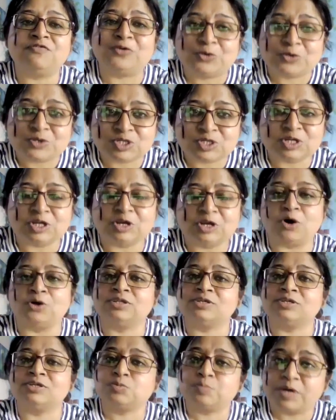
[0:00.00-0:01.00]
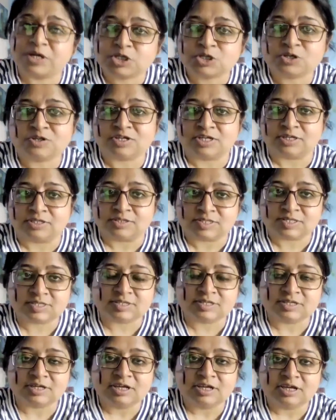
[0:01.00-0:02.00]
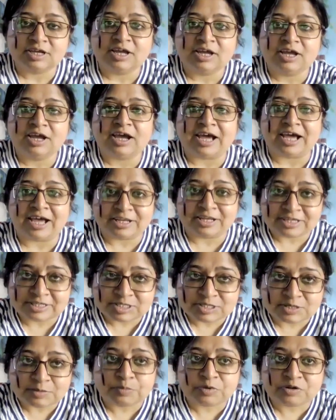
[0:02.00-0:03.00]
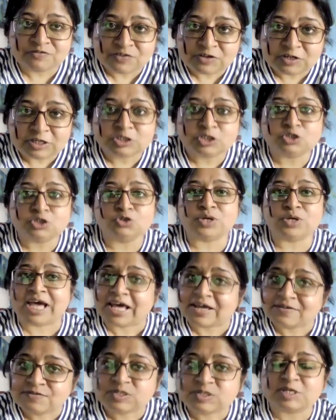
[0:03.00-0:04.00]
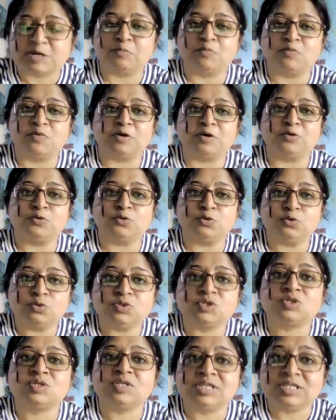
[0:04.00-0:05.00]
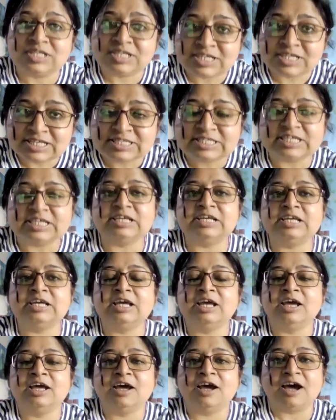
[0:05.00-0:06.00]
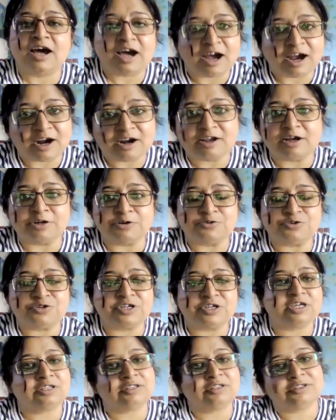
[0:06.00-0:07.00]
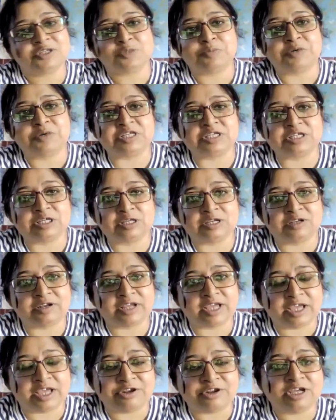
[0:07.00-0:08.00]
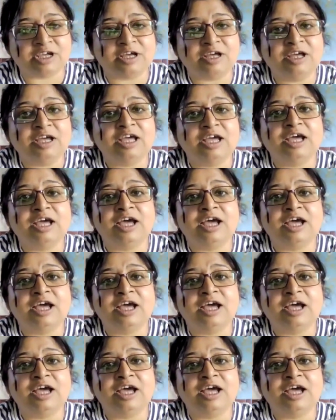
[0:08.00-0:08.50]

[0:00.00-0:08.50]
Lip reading: focusing on the special needs. And it's a privilege to have someone who's leading our country in this particular area.